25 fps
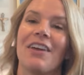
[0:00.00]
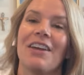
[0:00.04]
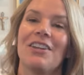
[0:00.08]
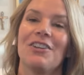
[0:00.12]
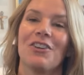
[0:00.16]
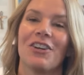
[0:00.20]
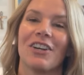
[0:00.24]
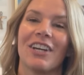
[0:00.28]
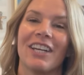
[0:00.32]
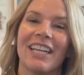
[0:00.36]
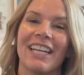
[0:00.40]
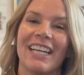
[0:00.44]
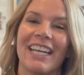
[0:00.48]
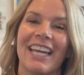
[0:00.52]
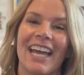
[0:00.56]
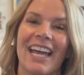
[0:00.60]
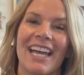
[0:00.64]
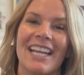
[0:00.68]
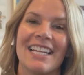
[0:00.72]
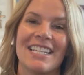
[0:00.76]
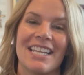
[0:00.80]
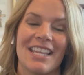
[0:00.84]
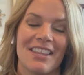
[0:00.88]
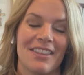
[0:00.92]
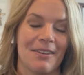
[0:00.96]
then you're gonna
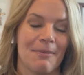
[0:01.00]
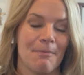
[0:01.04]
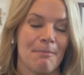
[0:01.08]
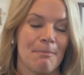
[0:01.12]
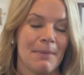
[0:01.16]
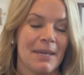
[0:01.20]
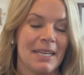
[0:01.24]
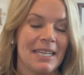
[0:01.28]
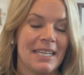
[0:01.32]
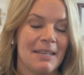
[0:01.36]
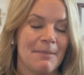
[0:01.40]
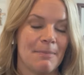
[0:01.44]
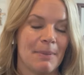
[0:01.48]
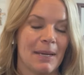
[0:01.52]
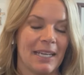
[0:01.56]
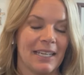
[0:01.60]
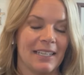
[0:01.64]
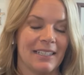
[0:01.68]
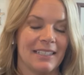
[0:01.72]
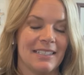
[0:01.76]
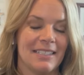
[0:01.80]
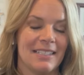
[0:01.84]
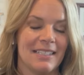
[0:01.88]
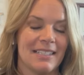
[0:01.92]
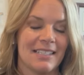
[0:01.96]
get the mini
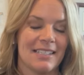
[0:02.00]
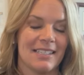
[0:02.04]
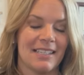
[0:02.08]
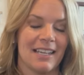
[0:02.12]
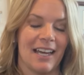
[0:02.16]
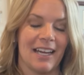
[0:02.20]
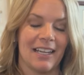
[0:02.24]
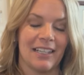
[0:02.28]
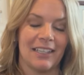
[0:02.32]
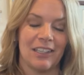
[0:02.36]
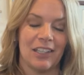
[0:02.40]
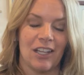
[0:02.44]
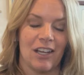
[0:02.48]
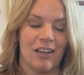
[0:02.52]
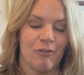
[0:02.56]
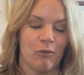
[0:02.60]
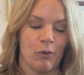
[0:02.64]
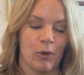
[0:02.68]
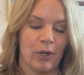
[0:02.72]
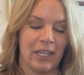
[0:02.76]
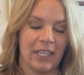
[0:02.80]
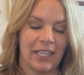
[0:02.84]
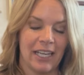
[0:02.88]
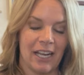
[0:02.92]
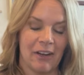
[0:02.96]
bands. I love
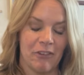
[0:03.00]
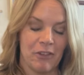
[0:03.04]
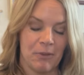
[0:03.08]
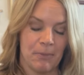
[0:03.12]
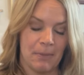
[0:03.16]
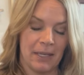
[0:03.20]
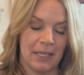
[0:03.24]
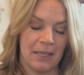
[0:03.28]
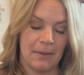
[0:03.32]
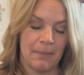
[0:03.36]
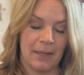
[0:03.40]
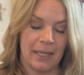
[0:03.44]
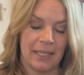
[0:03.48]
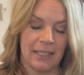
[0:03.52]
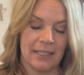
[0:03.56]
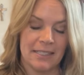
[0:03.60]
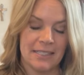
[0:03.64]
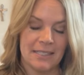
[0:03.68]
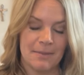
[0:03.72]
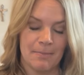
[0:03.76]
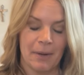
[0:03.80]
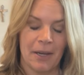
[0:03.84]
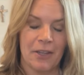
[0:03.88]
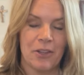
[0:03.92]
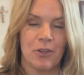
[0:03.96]
working out with mini bands.
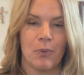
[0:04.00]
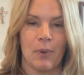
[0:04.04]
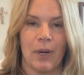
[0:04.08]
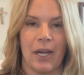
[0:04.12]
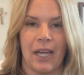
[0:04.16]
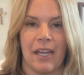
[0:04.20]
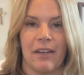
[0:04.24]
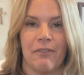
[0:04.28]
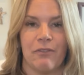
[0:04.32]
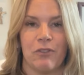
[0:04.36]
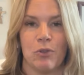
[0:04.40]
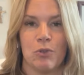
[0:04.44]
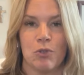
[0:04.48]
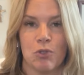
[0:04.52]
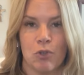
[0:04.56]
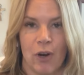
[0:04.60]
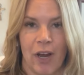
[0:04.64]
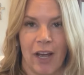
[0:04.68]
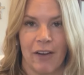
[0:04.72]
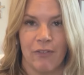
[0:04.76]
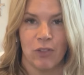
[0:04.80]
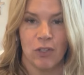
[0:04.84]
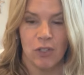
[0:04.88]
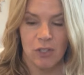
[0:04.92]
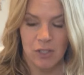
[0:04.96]
By the way, if you
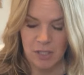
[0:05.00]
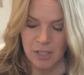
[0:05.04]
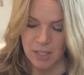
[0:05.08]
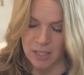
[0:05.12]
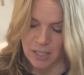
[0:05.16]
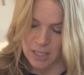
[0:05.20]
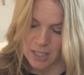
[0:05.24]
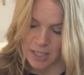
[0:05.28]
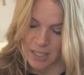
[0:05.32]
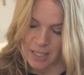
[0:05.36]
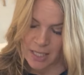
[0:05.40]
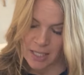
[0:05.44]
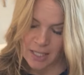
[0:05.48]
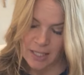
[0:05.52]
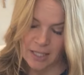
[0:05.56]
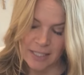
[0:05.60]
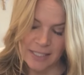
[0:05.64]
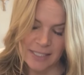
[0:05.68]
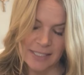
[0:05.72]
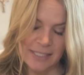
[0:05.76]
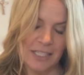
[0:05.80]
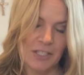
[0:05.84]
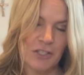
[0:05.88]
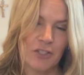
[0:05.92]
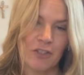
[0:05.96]
travel, it's
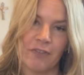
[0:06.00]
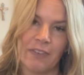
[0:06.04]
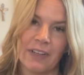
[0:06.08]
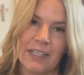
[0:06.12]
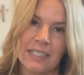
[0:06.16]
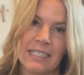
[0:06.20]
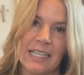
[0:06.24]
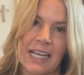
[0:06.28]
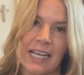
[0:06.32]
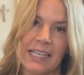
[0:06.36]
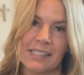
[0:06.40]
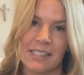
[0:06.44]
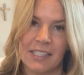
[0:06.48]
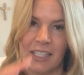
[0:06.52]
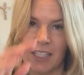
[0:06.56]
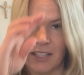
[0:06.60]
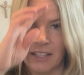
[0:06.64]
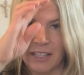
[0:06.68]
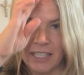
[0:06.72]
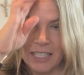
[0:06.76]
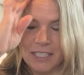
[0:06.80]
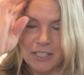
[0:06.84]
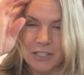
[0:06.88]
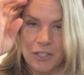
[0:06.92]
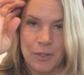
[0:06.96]
such a fantastic
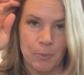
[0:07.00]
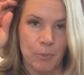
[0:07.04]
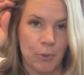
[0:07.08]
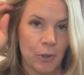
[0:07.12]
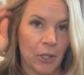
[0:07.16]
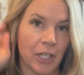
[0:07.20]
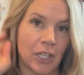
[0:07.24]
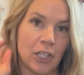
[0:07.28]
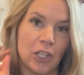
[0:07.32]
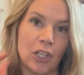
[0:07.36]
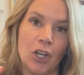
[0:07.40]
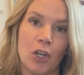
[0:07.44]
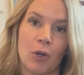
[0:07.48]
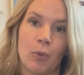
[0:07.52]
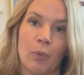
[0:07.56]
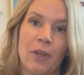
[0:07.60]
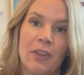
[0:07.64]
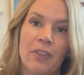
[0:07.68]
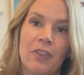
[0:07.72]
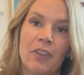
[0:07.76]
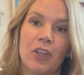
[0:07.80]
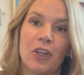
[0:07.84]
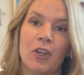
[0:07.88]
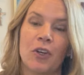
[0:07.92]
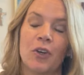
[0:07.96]
thing to bring along
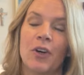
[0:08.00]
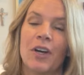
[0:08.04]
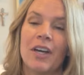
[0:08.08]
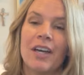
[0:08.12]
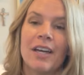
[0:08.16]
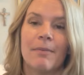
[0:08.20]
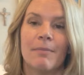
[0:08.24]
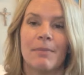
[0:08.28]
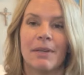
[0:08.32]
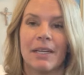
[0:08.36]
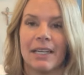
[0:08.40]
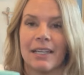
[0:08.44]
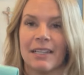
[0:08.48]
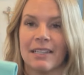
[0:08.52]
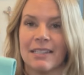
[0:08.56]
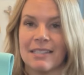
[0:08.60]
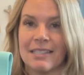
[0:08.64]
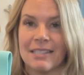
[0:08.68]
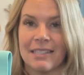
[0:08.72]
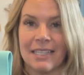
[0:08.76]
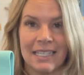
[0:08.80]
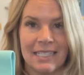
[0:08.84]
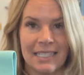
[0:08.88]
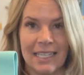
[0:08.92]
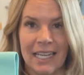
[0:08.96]
with you because
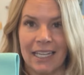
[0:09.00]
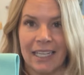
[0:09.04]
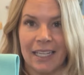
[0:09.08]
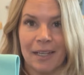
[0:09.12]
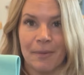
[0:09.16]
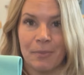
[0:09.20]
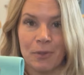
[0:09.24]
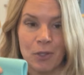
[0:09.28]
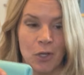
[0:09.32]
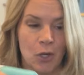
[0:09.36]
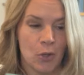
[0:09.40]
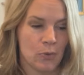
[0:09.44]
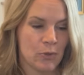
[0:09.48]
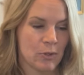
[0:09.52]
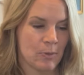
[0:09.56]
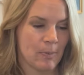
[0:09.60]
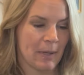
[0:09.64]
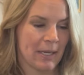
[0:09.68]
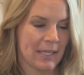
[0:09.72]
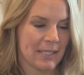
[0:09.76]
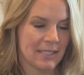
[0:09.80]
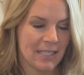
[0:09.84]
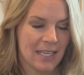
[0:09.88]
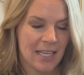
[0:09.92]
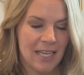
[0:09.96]
they take up no
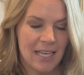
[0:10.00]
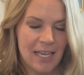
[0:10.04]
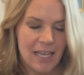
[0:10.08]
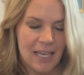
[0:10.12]
space.